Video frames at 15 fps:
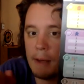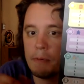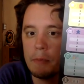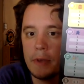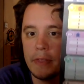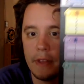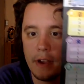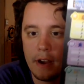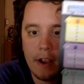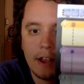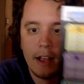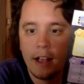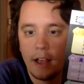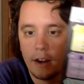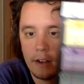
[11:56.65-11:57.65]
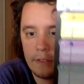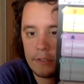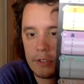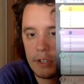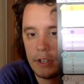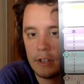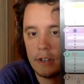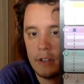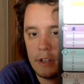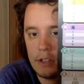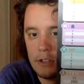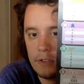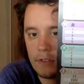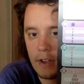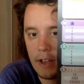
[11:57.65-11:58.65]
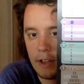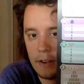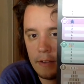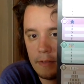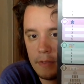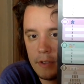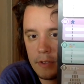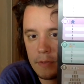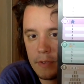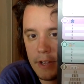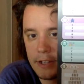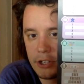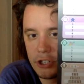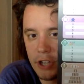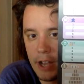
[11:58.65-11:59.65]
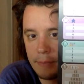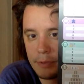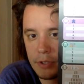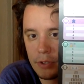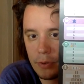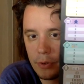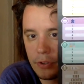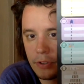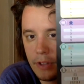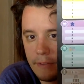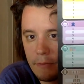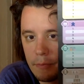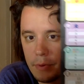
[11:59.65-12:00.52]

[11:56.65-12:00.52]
them in there, and all of a sudden you got these nice shops that are worth 11